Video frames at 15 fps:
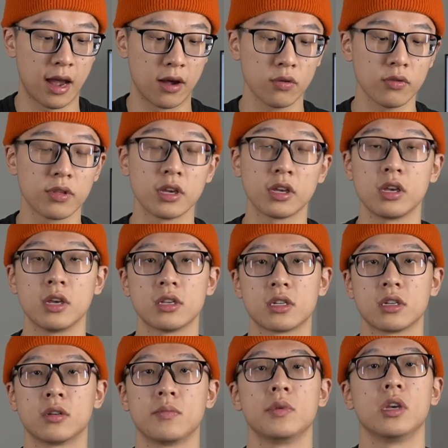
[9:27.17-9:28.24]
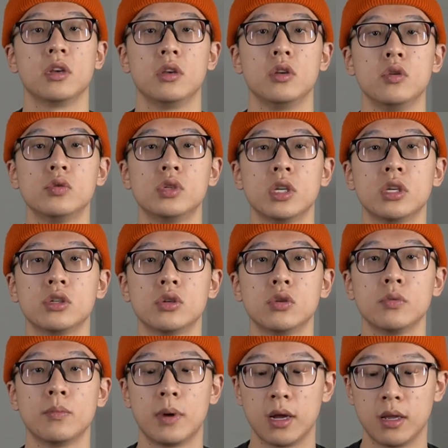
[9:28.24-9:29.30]
I don't think it's gonna be a huge
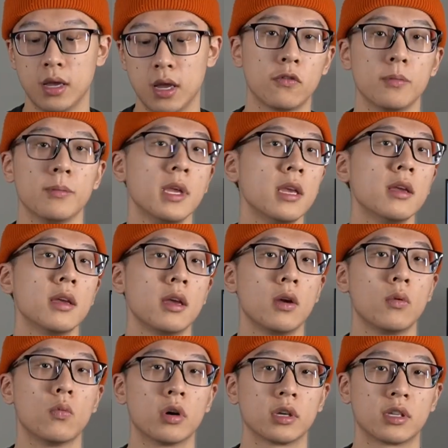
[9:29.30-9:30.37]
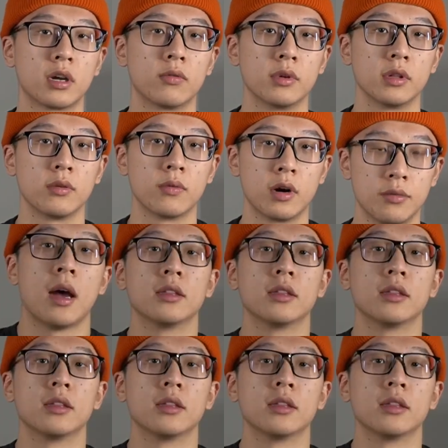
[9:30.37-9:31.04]
issue, but for me, it worked out really well.